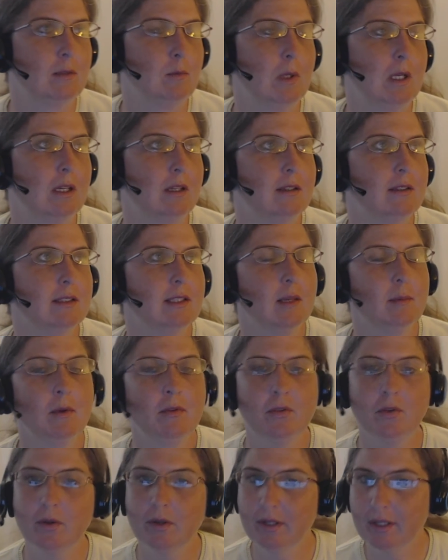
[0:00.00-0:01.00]
Well, some
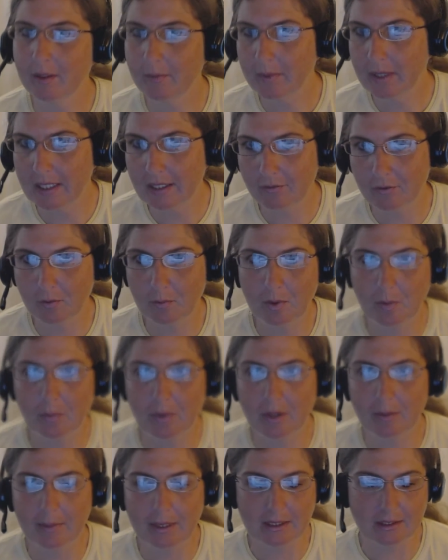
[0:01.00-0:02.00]
of you are going to be giving
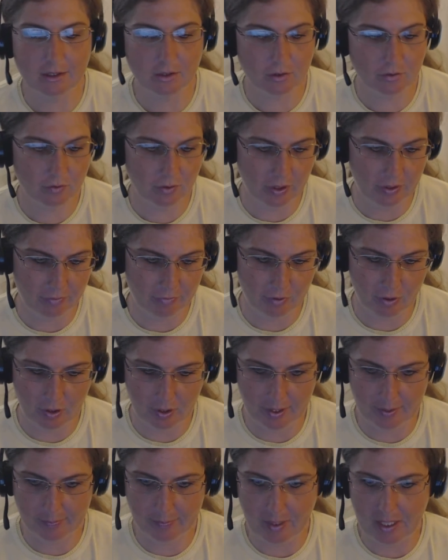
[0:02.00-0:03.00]
people a message of love
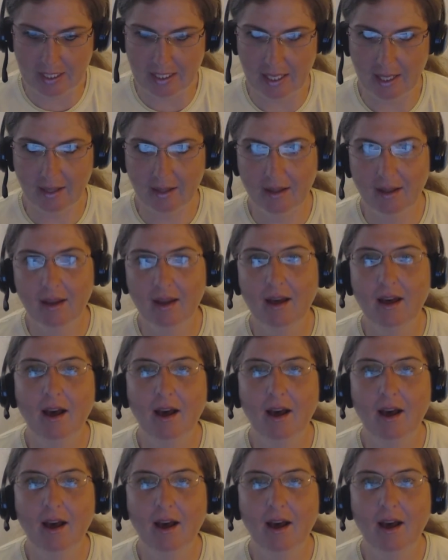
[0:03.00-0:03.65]
on Monday.